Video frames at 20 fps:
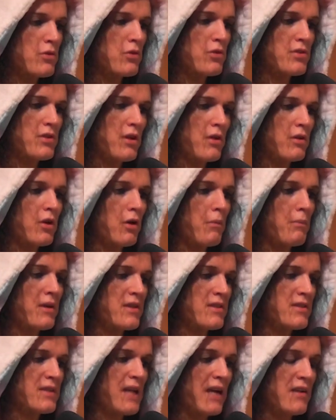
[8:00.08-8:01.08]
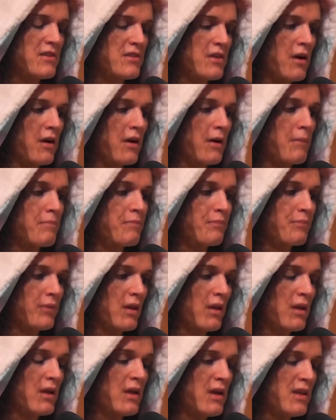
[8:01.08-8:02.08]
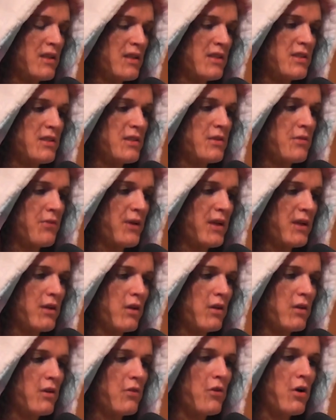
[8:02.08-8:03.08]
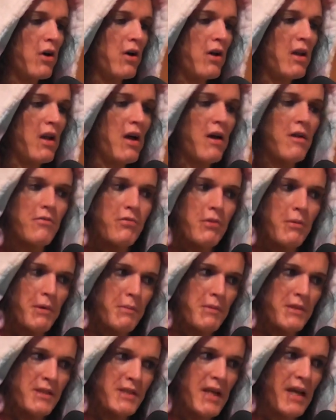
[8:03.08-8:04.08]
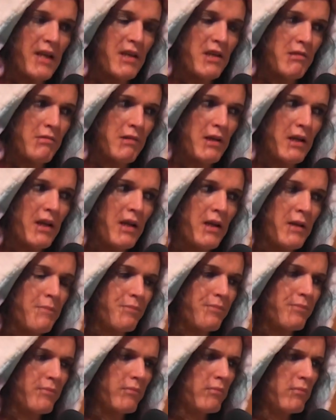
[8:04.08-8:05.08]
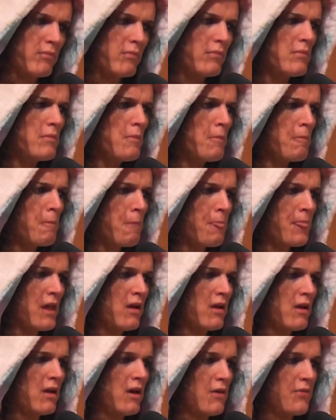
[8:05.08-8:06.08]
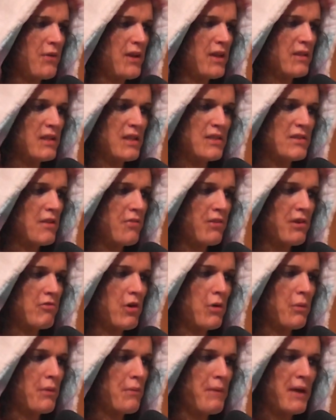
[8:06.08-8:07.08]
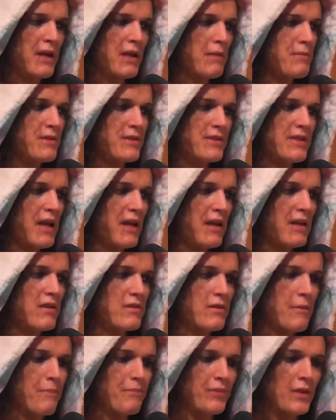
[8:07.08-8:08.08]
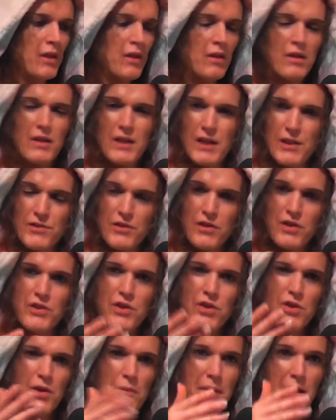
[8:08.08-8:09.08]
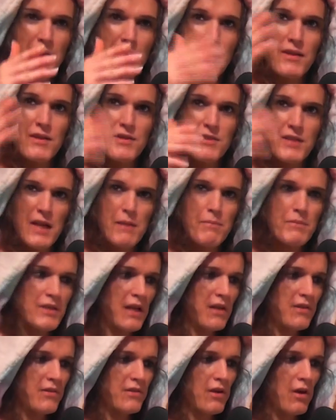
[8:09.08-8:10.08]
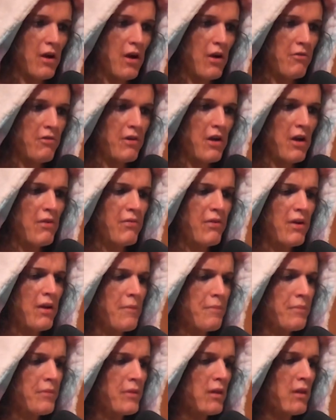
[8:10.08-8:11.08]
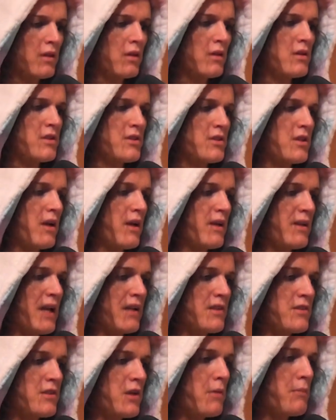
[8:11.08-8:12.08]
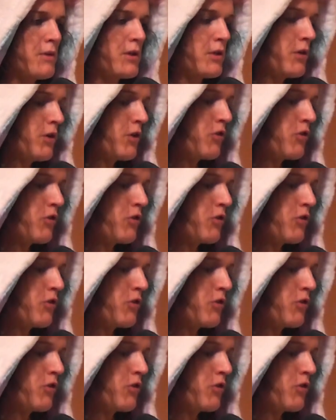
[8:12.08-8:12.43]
also not, because next time, this is the thing, you've got to learn from your mistakes, really. I think there's nothing wrong with making mistakes, as long as you're not making the same mistakes over and over. So, like, next time I do a